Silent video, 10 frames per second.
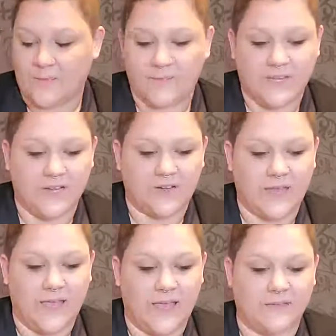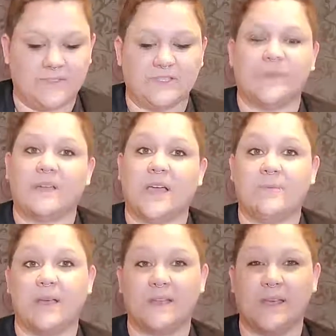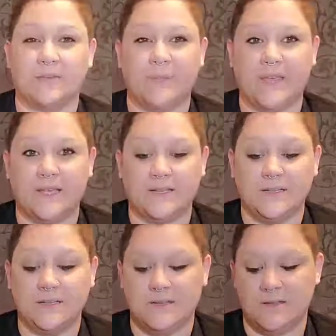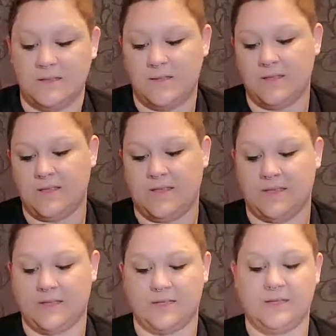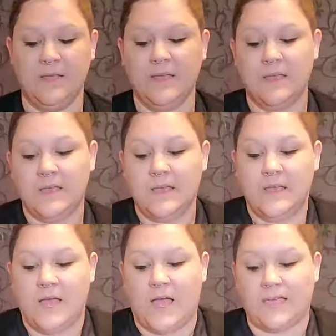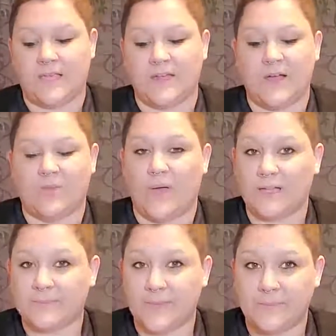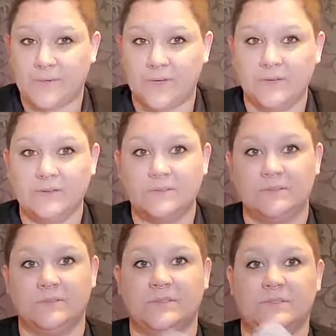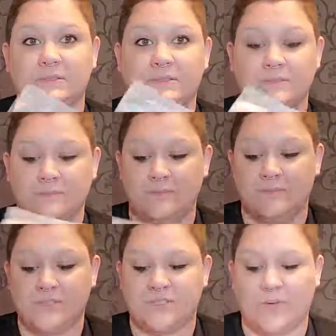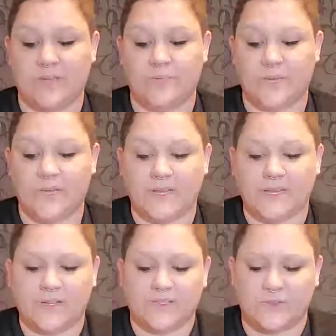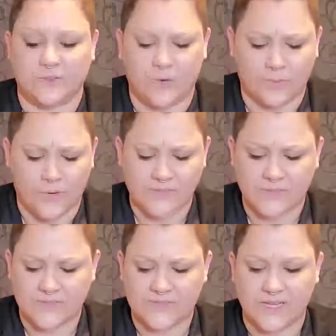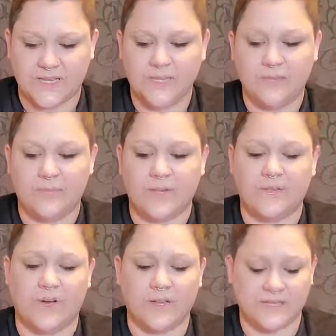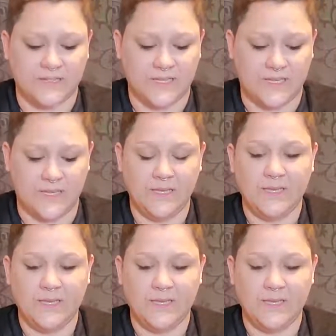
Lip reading: Here I have just my 9x9 pan, and I cut out wax paper so I can put it in here so the granola bars don't stick. But I've honestly,